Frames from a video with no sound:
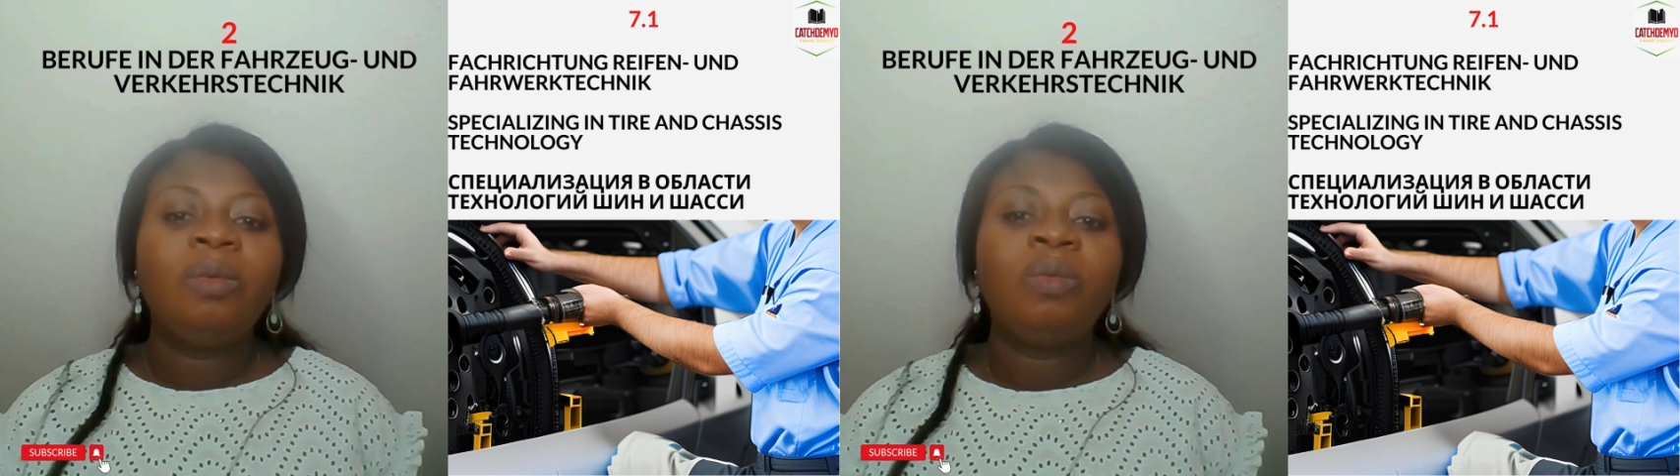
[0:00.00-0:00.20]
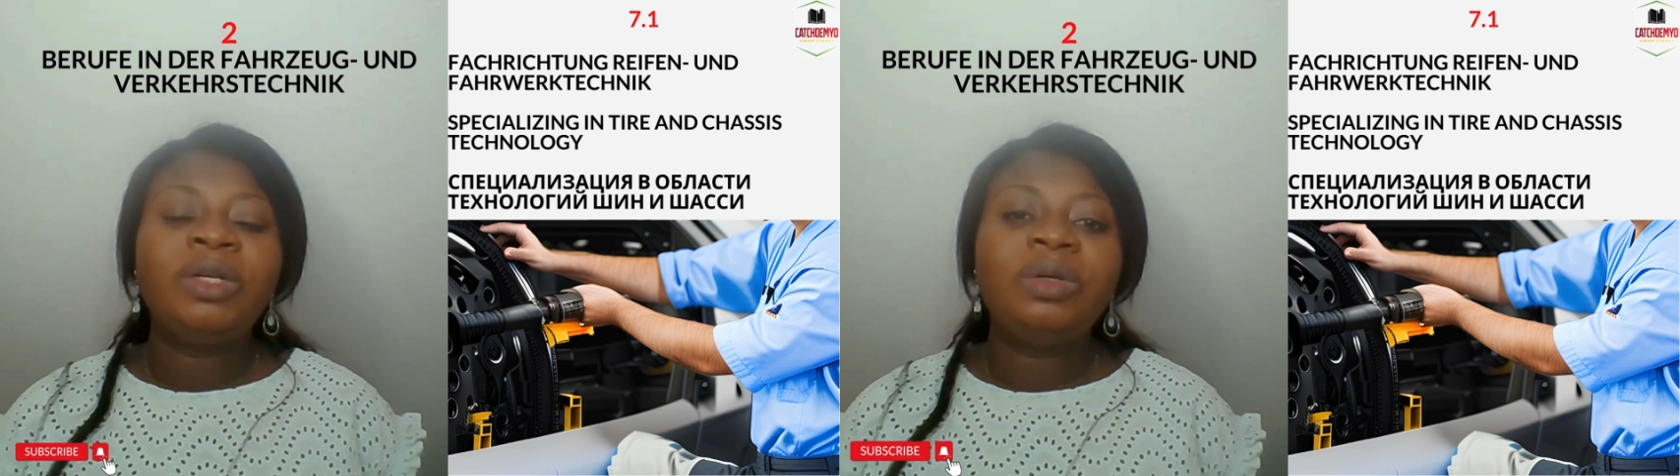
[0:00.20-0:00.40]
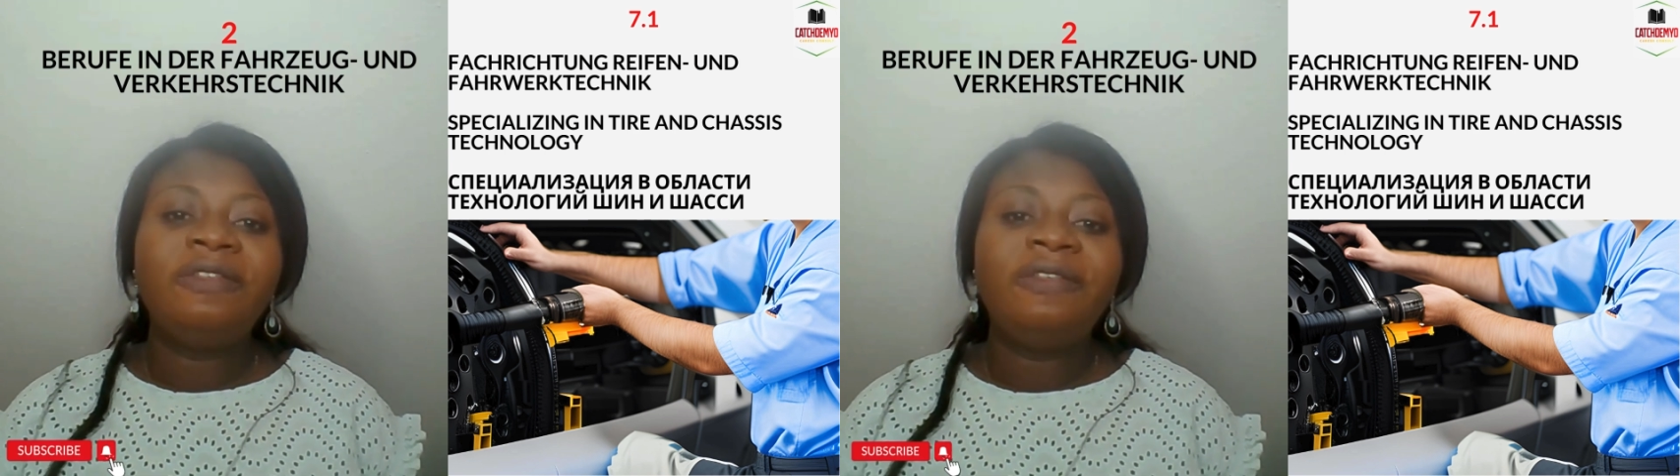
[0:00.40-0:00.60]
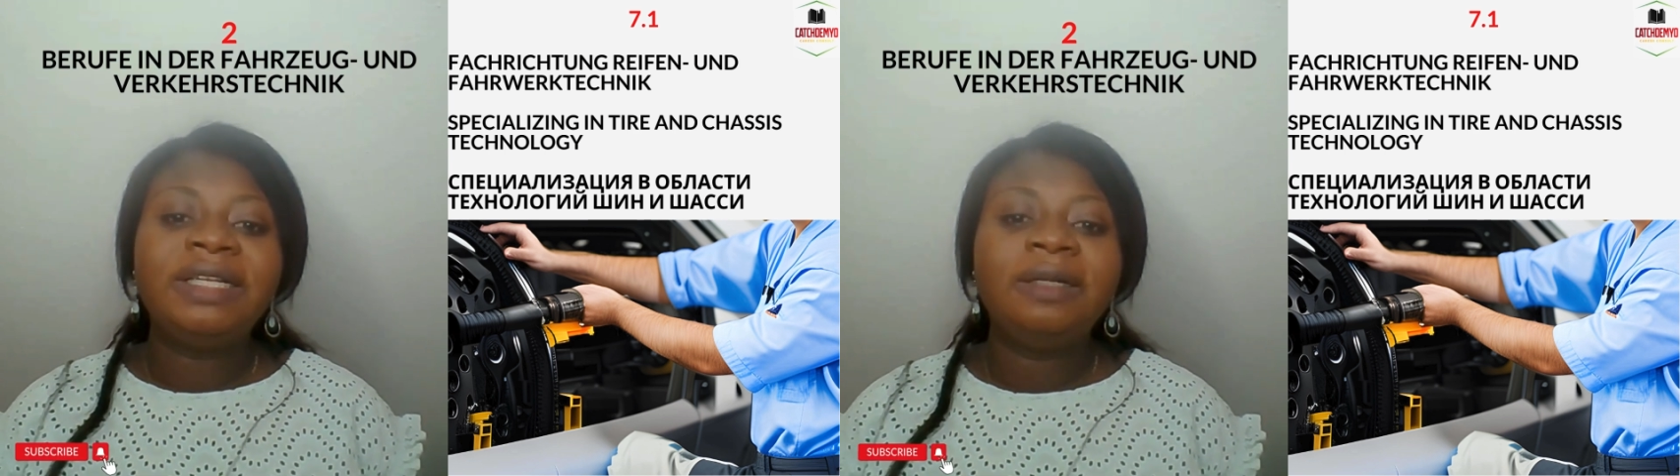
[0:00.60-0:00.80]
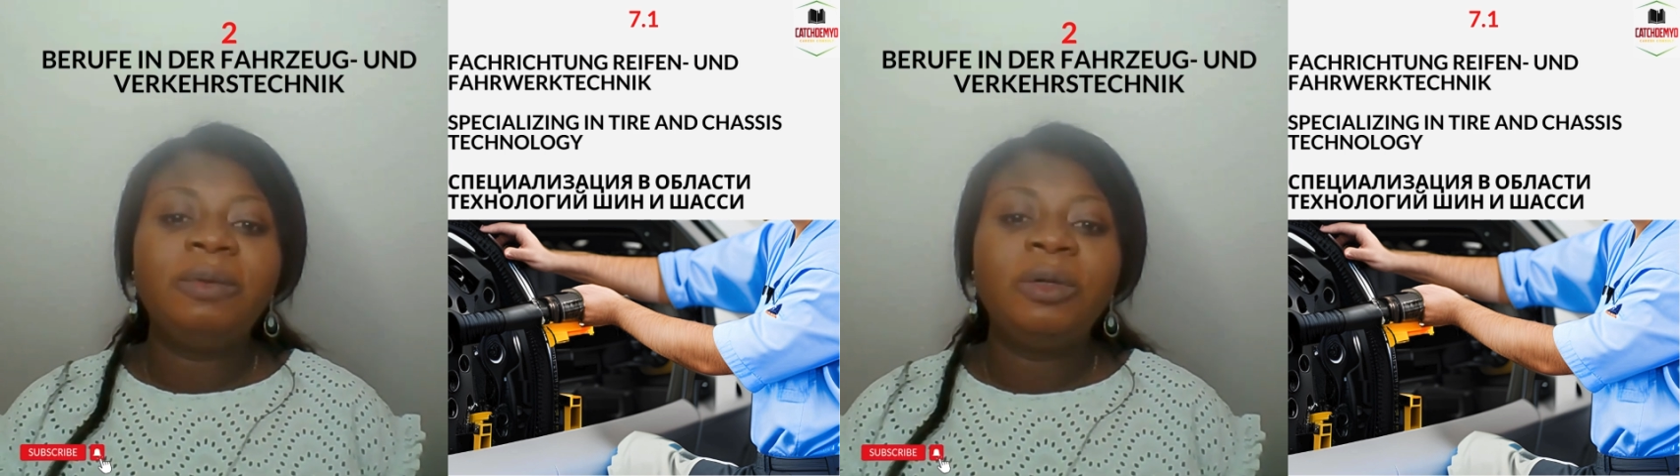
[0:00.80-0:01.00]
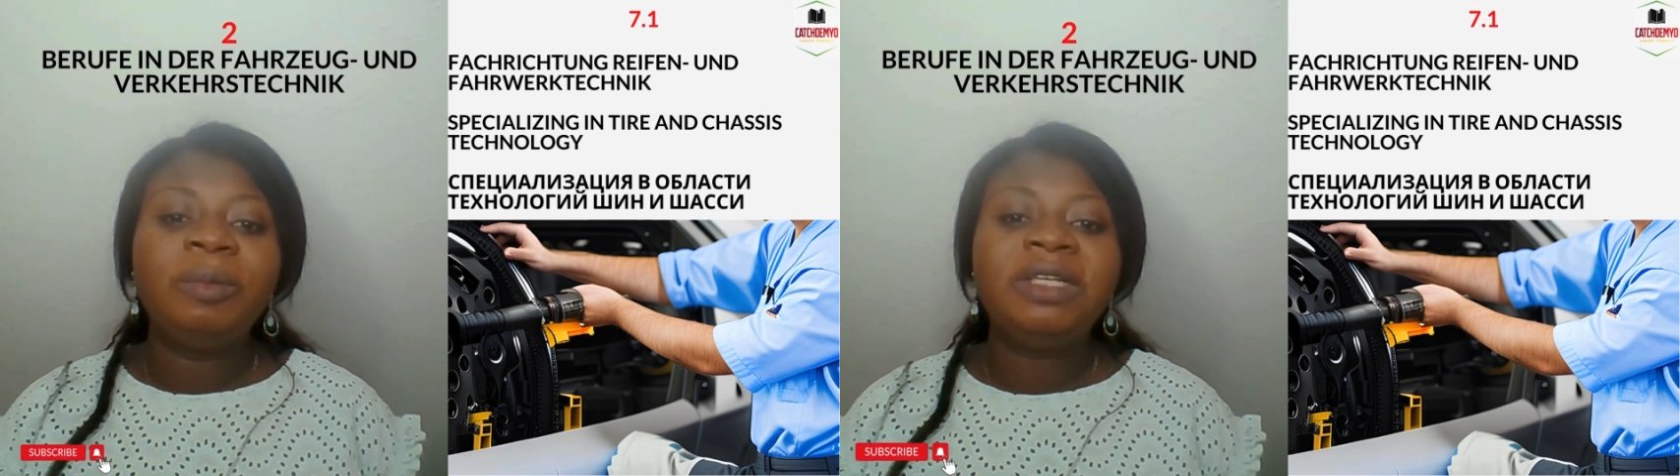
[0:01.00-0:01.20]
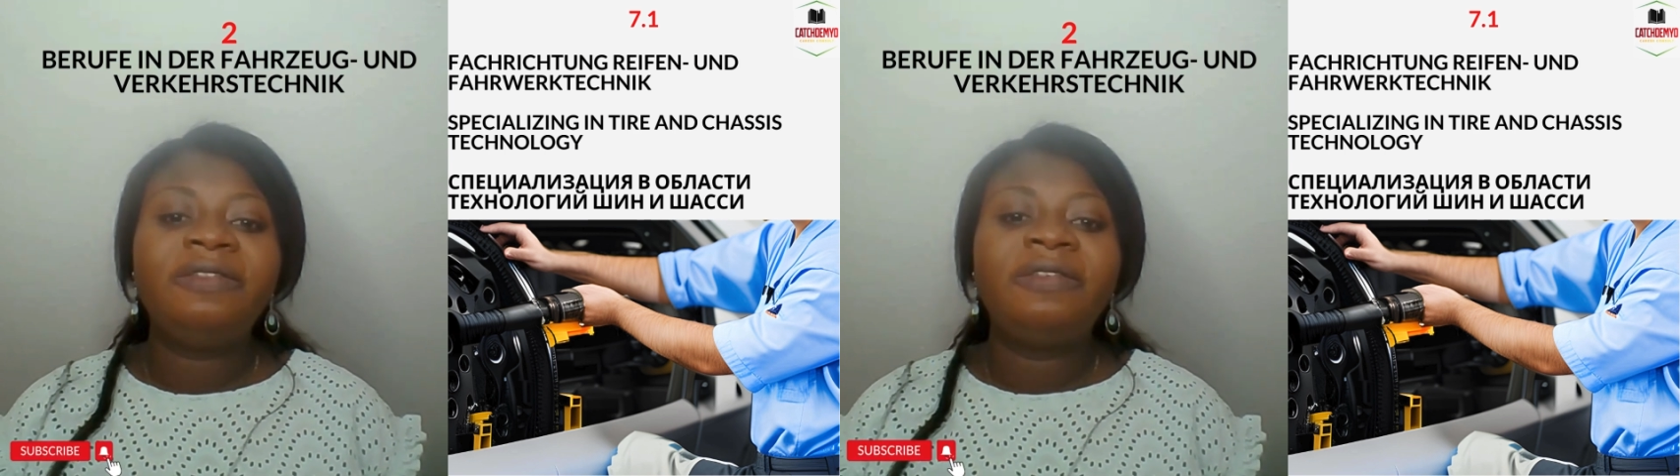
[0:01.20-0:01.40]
Where do they find employment?